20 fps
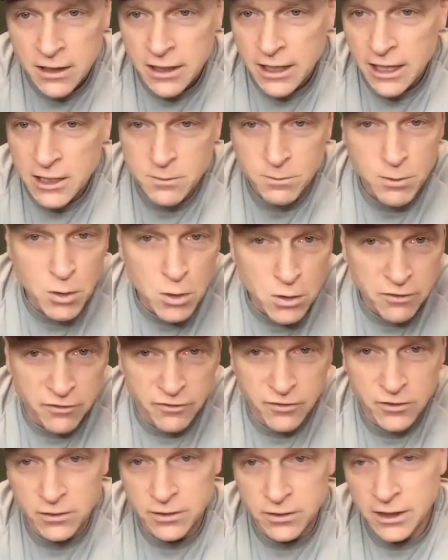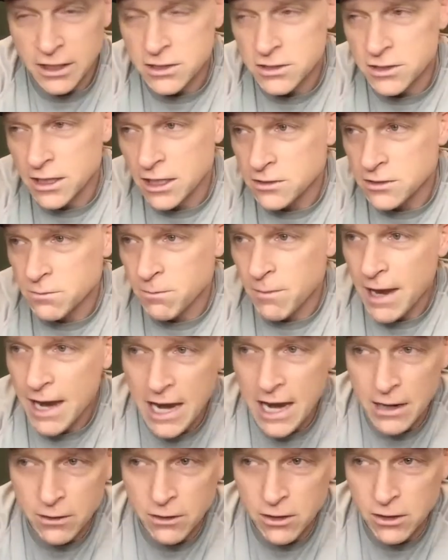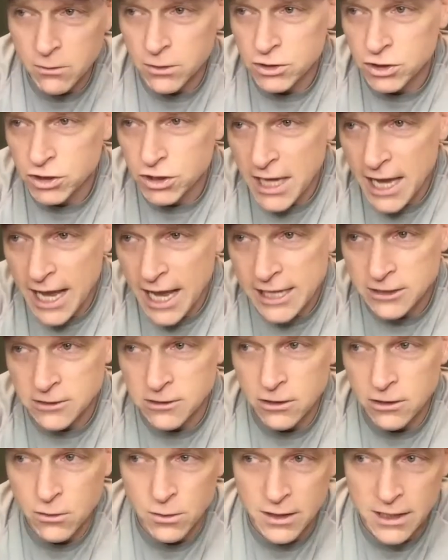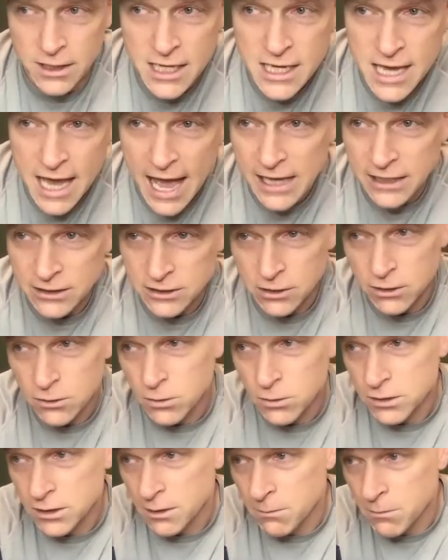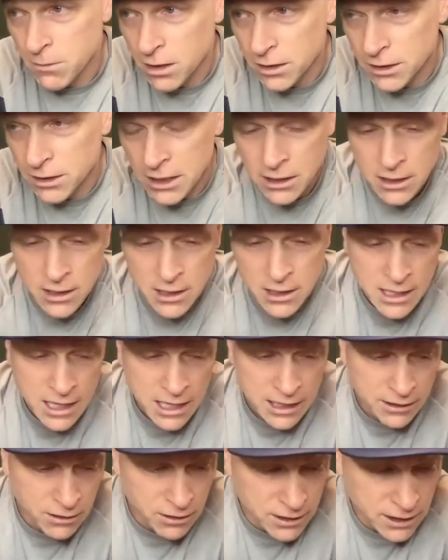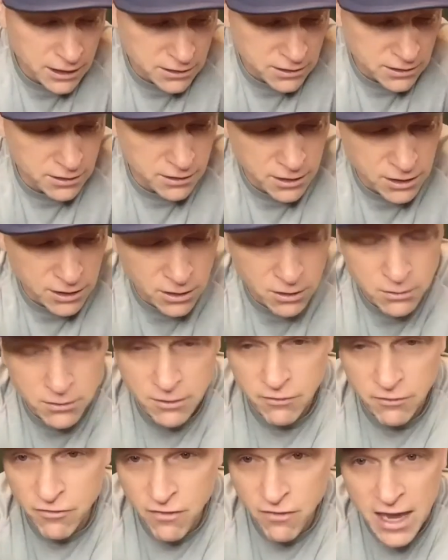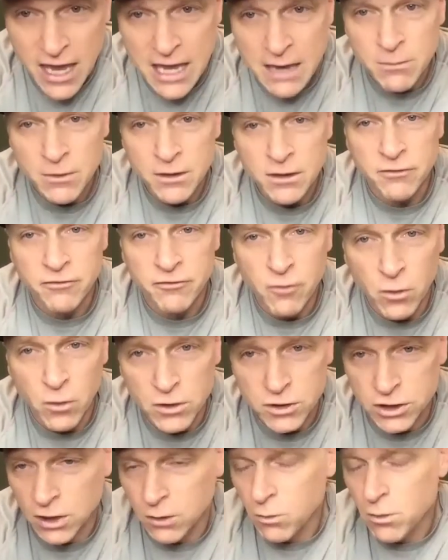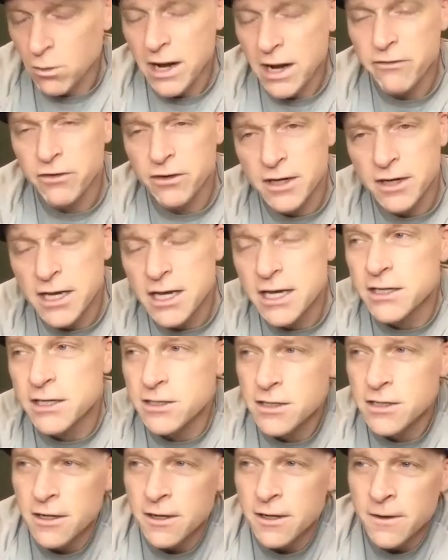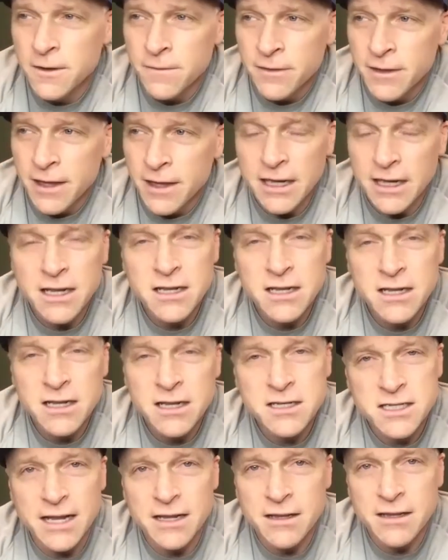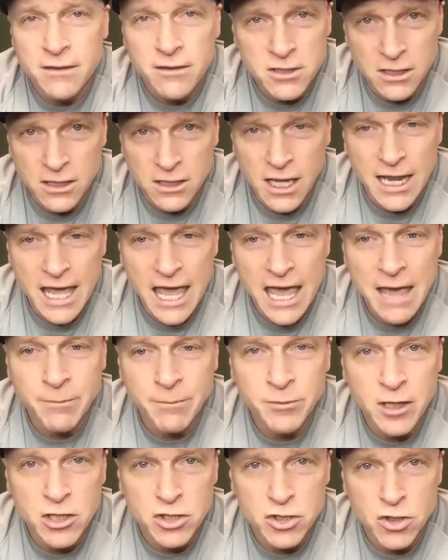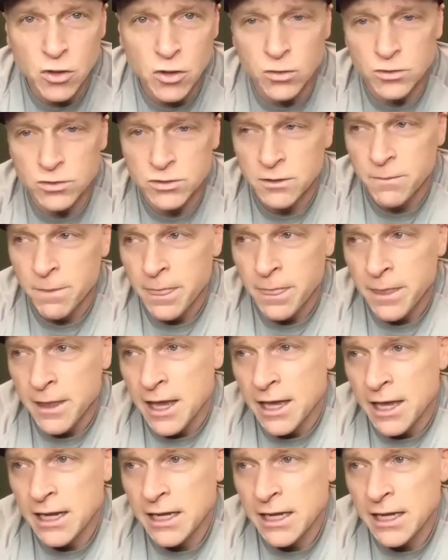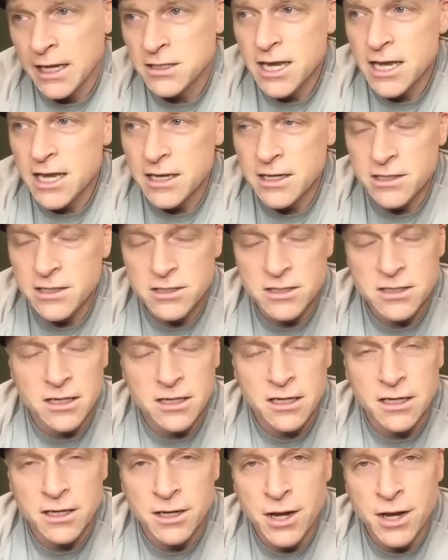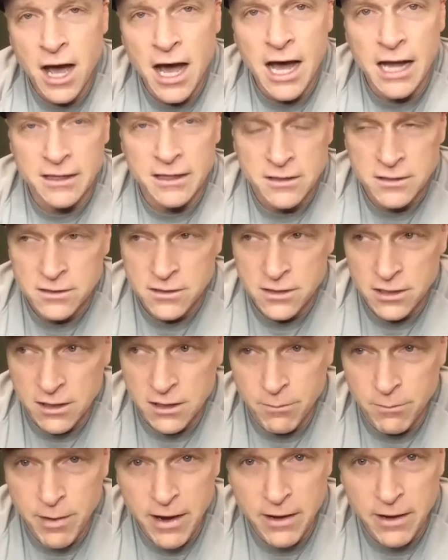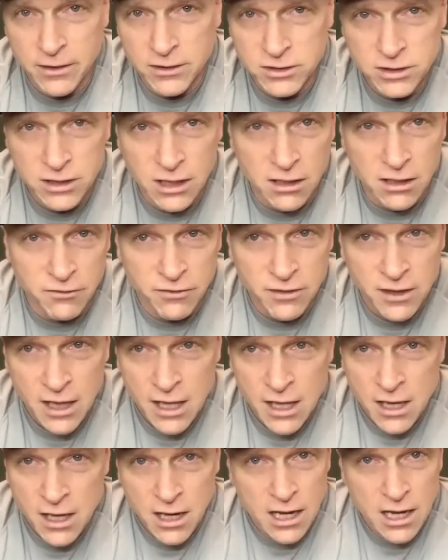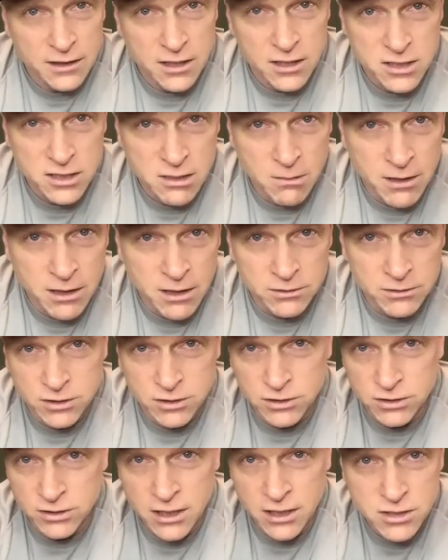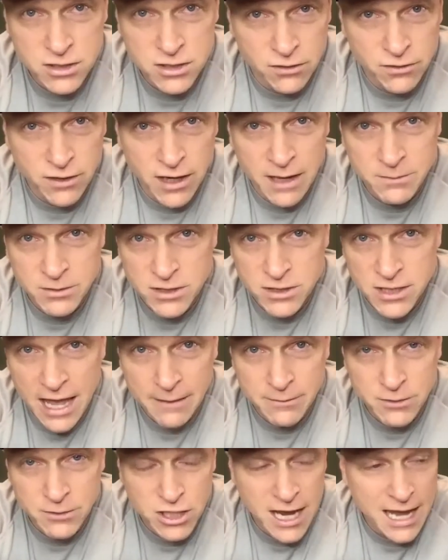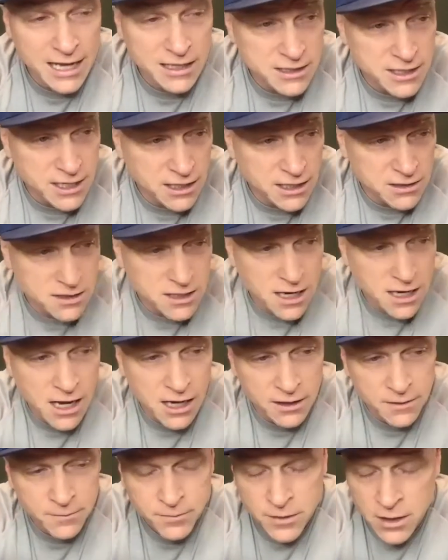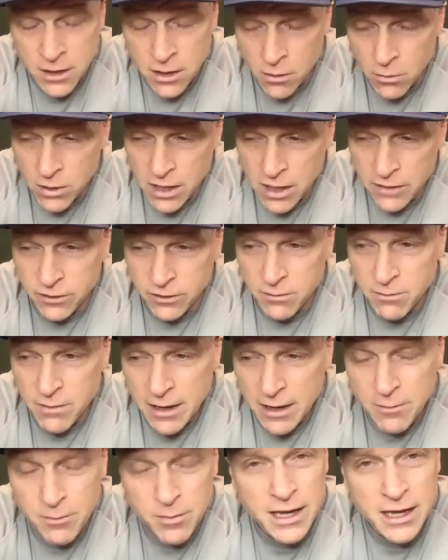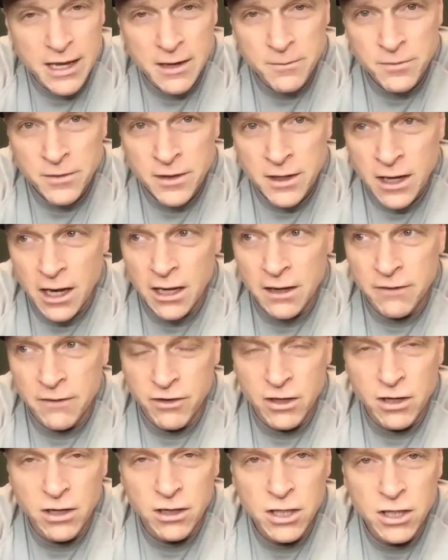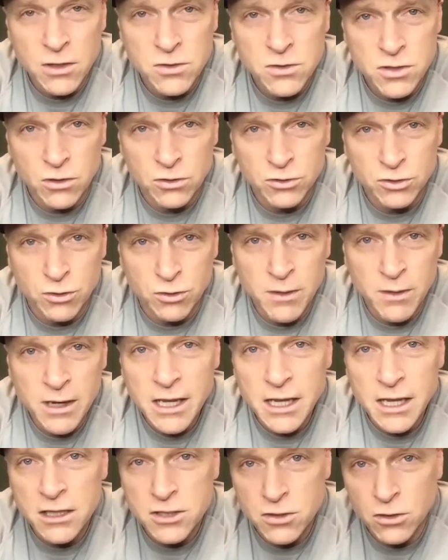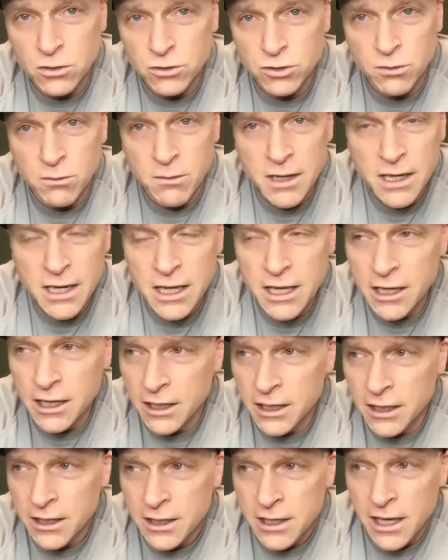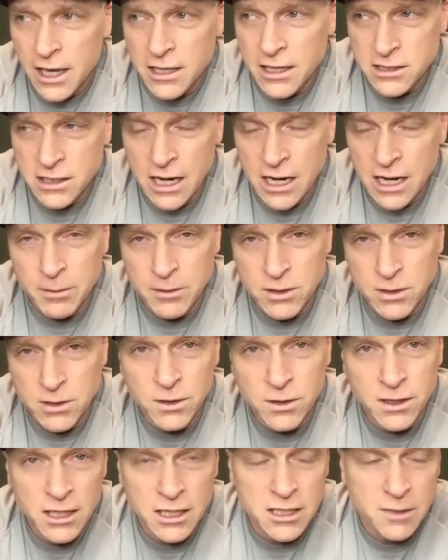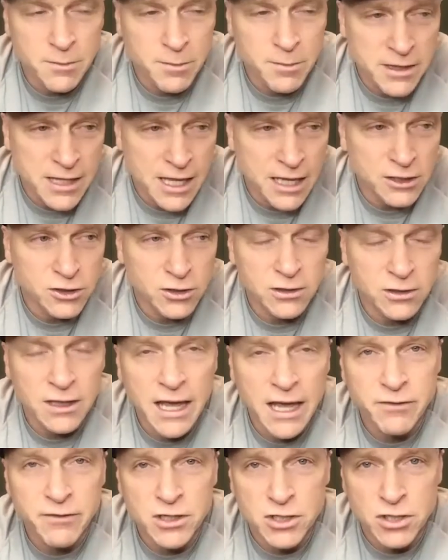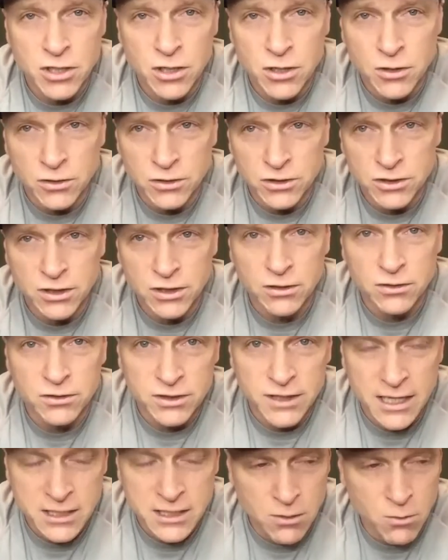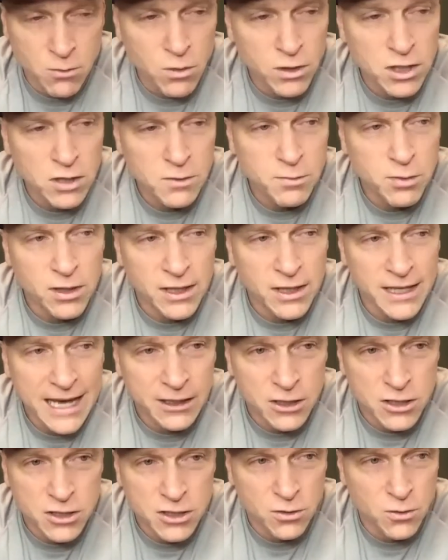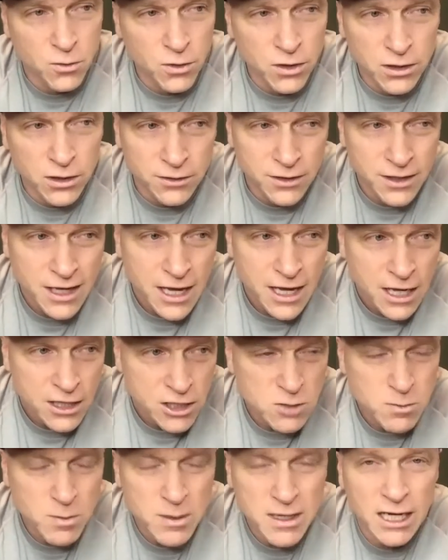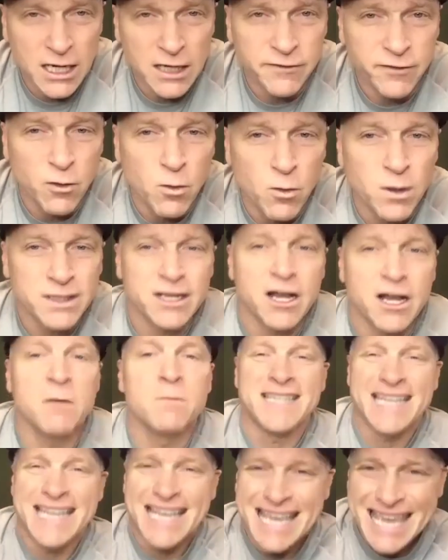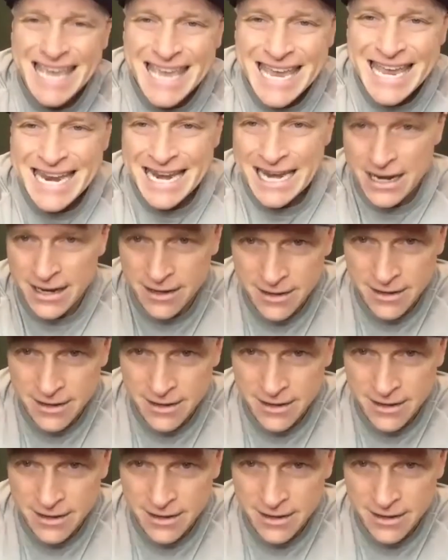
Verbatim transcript: It's beautiful, and it's it's man, look what she has, look what he has, look what the money, and look at the you know the fame and the fortune, whatever it is. And inside, there's a lot of empty souls and I'd say is not to compare yourself uh, to someone else's Instagram, Snapchat, TikTok, whatever it may be. Uh, if you're going to use social media, social media is an opportunity to potentially leverage your skill sets and what are you putting out into the world. Just be careful what comes in.